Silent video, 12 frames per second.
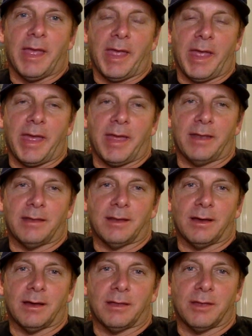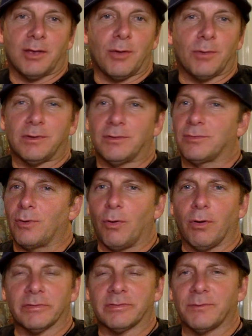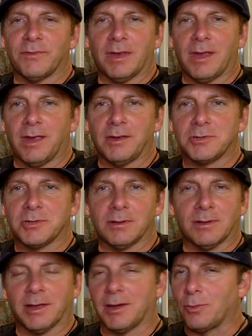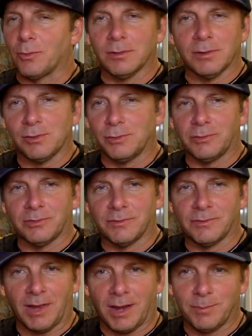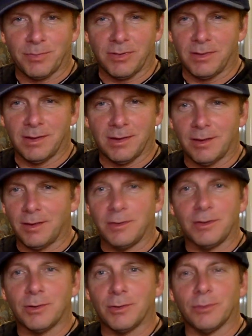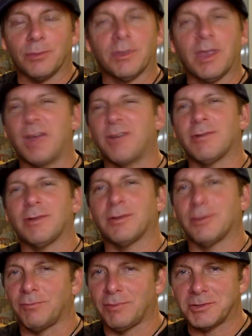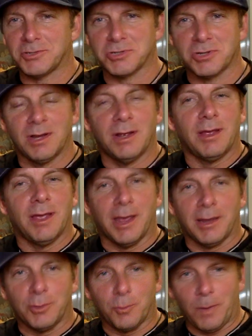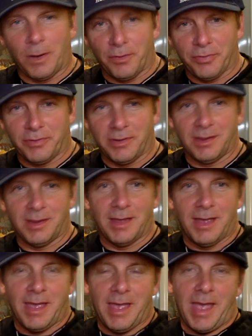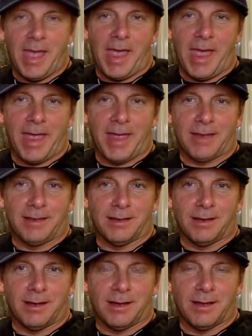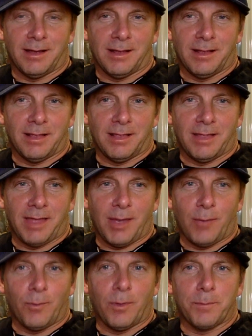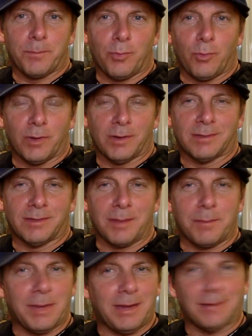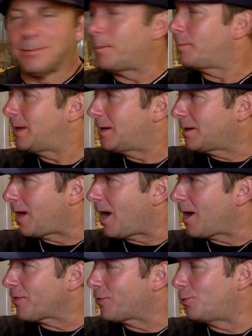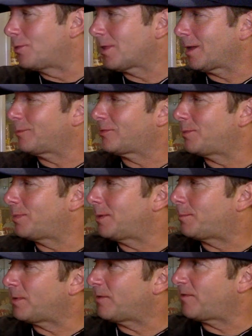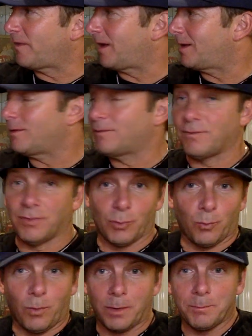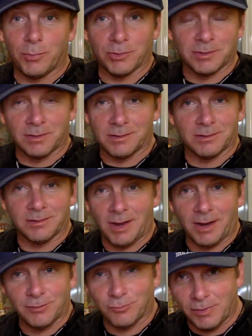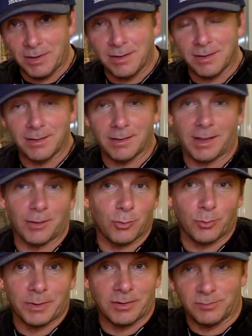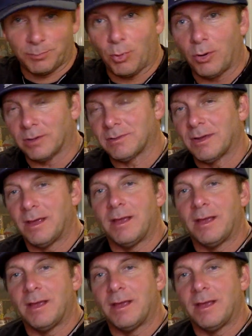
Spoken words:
And they go on this awesome vacation, like an all-inclusive type thing, catering to the rich and the wealthy. And at one point, they meet Mia Goth, who claims to be a big fan of the one book that this guy's written that nobody's bought.